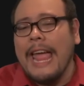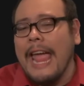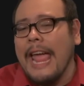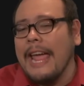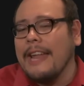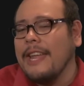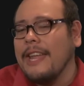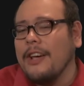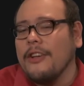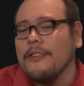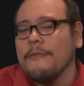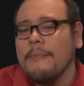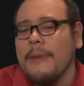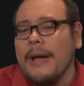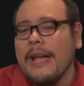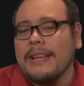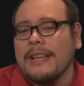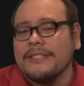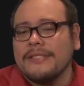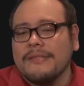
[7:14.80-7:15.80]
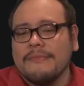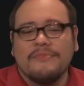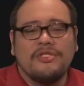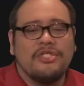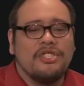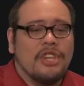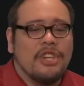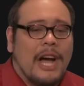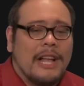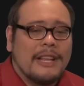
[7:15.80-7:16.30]
handheld mics,
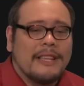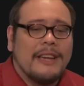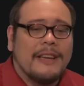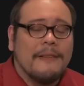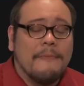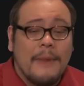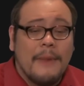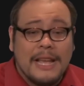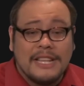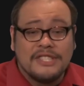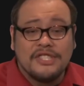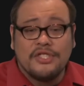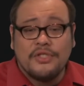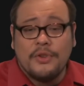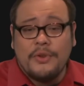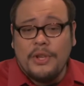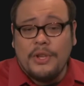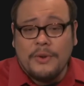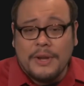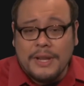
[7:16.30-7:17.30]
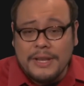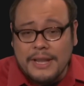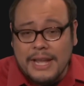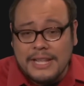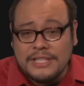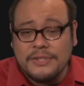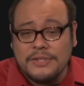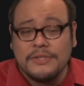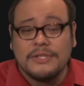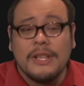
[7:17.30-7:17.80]
shotgun mics, studio
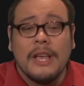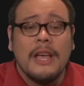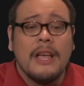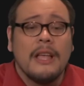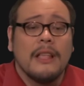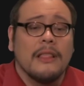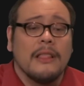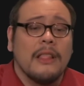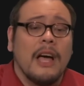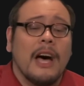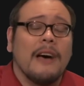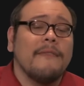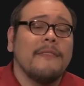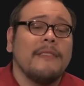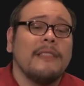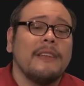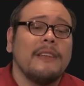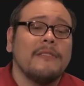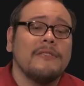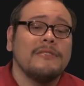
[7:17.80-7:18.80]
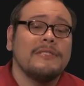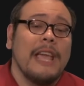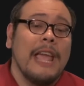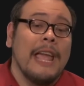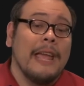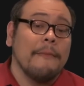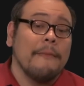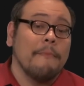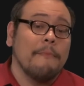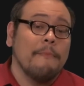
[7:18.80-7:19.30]
condensers, lavaliers,
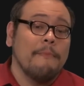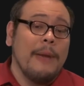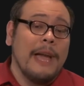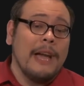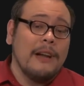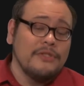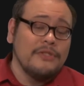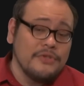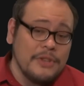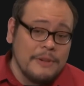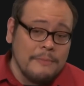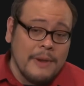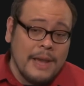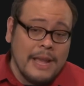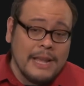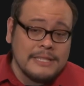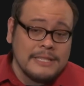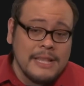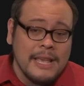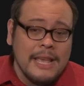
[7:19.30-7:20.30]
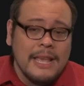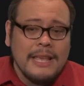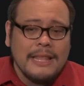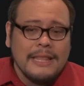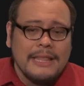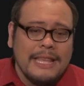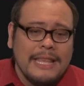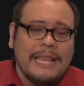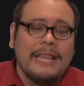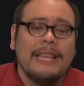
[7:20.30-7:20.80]
and boundary mics,
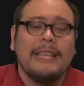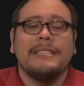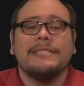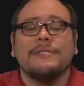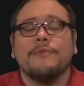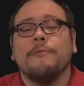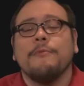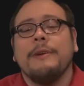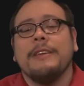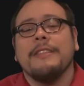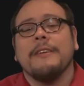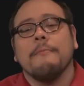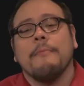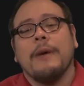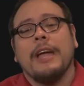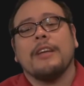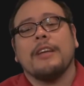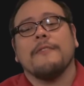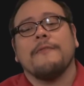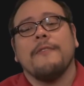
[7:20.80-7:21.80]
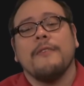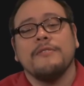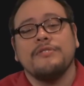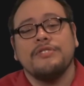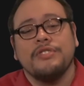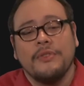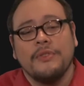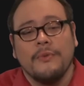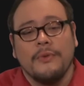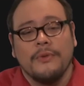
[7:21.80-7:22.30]
these will be the
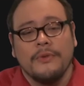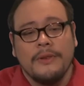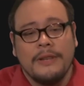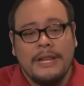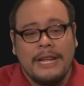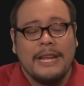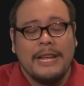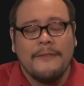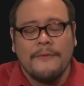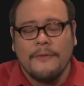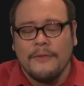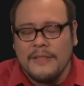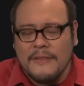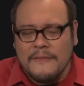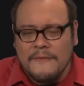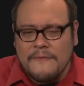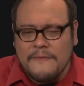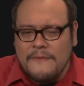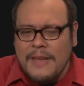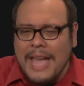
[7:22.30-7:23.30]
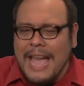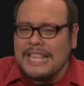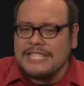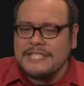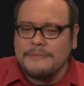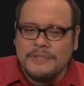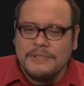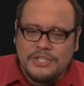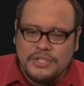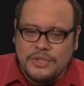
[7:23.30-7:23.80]
microphones you will need for the
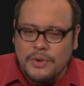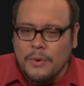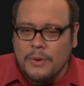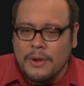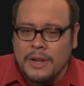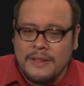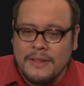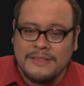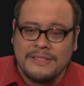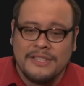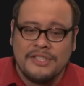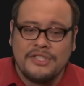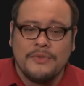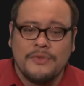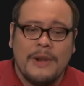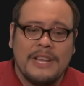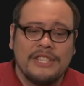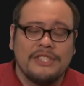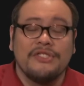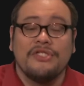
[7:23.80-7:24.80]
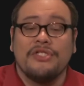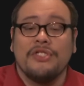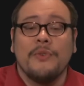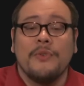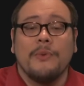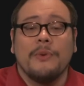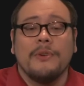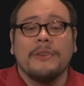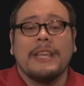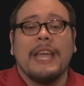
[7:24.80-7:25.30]
vast majority of the situations you
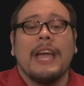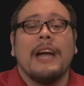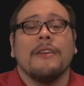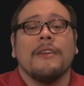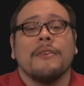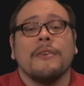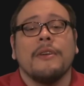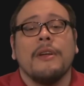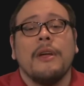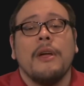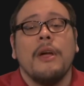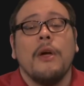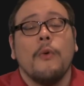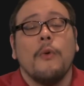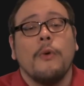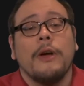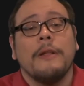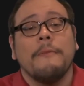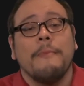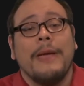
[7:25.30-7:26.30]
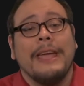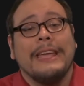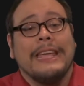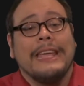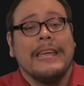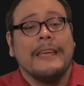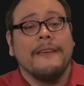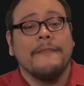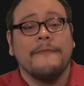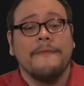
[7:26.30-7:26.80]
will encounter when
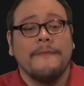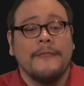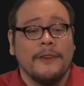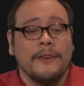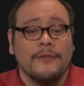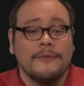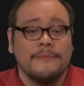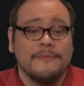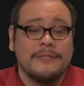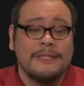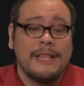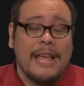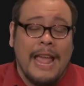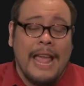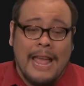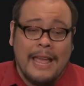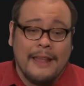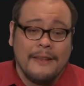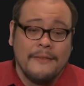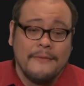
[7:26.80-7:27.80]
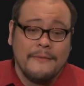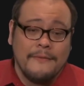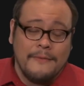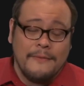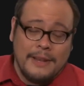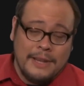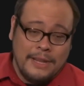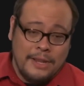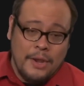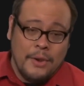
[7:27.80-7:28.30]
making films and
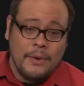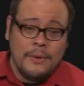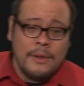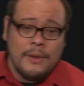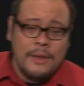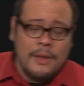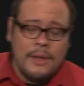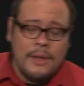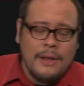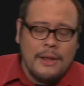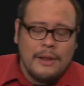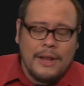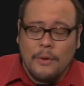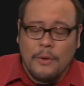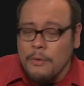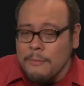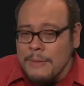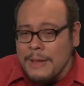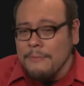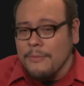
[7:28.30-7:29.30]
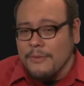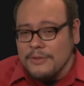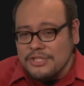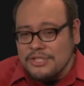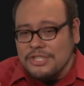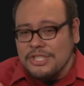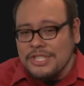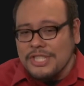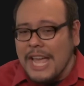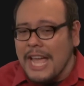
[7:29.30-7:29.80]
video. Now remember,
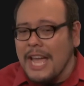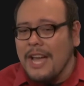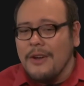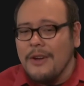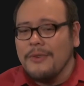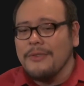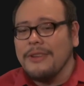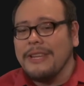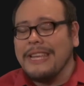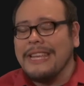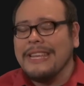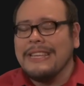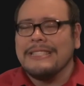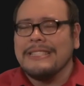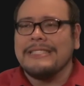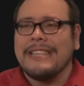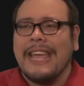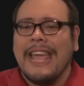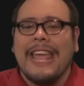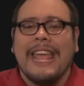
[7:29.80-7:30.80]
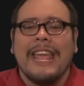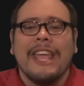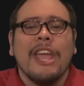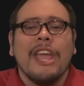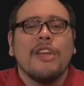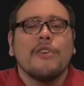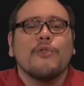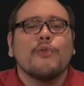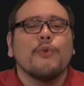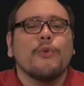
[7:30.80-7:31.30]
sound is a
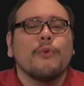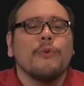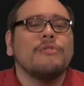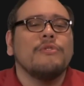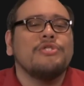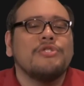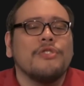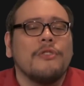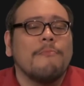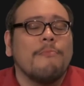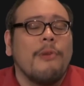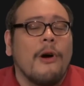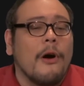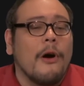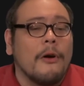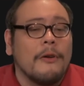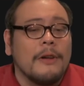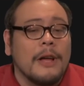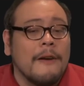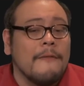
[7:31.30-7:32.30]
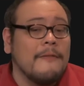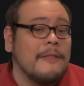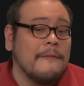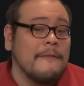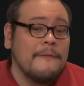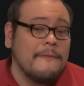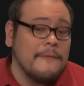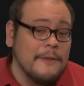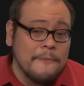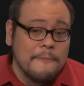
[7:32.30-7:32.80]
crucial part of the
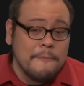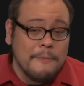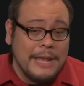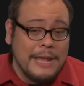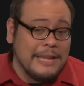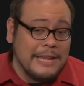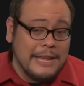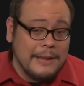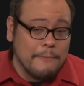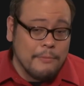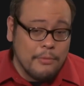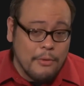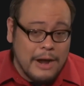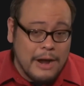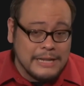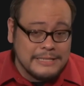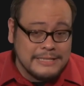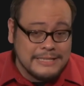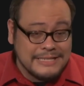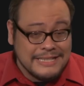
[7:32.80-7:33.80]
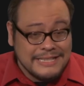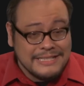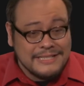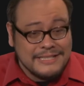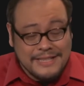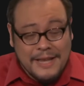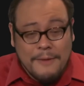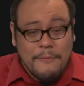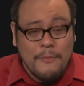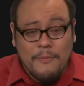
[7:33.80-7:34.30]
filmmaking process. In
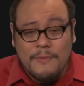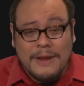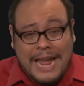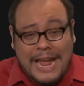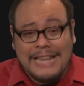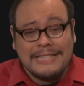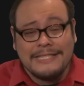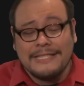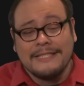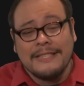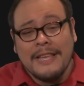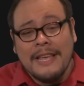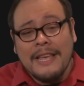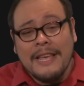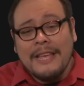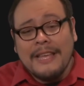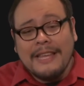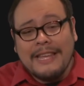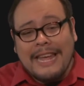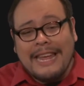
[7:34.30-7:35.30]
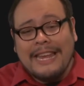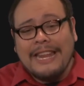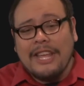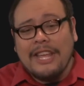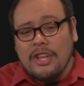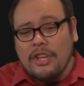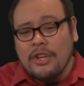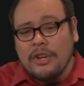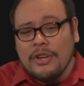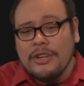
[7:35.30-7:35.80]
some cases,
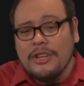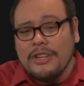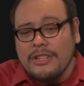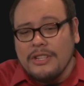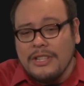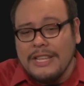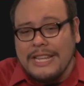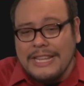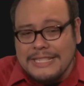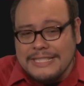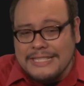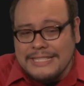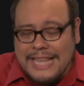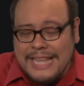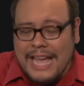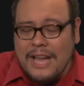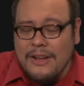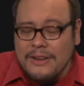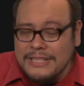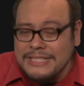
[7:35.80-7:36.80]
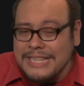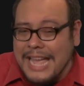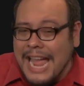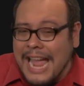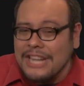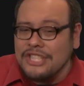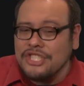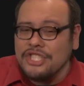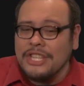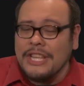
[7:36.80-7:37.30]
getting good, clean sound is
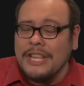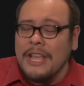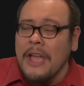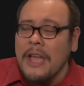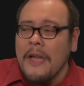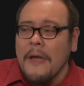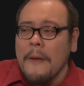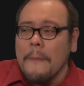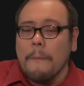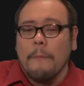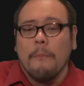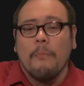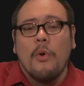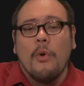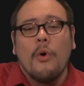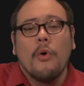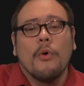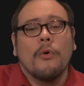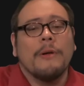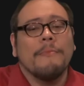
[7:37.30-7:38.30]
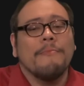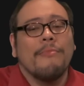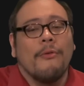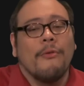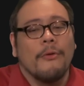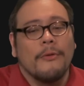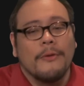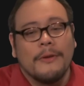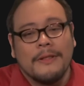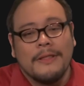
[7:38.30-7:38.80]
actually more
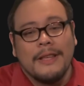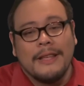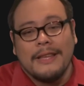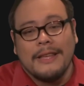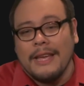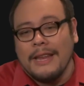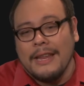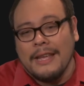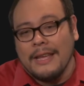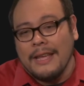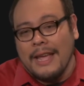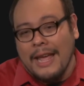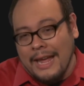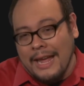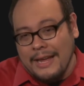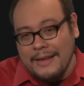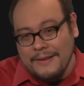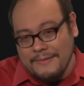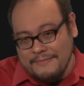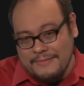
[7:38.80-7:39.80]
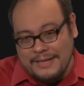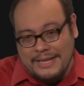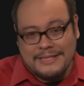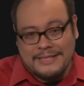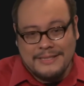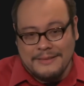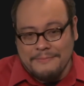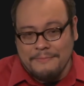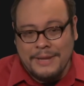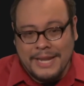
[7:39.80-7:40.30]
important than getting a
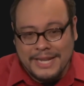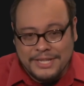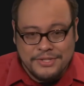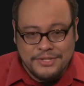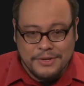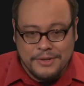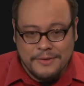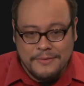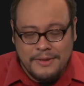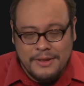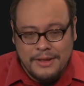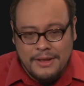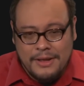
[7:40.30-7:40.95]
decent picture.